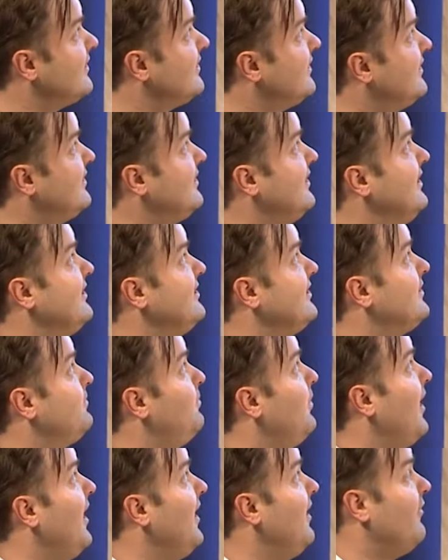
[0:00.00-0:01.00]
diseases
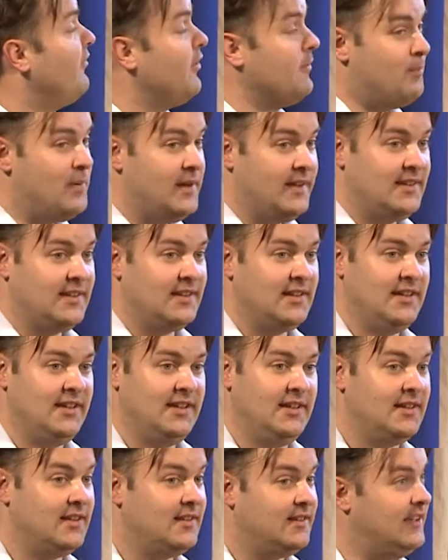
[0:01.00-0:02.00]
by
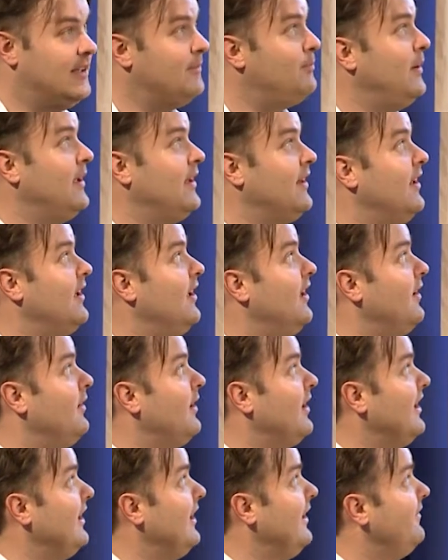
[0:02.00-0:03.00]
repeatedly dipping the
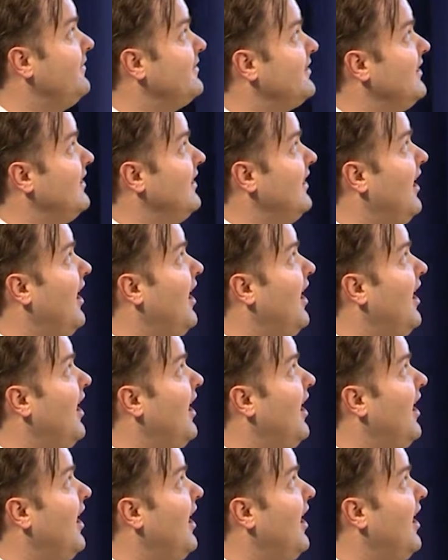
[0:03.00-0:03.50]
leaves in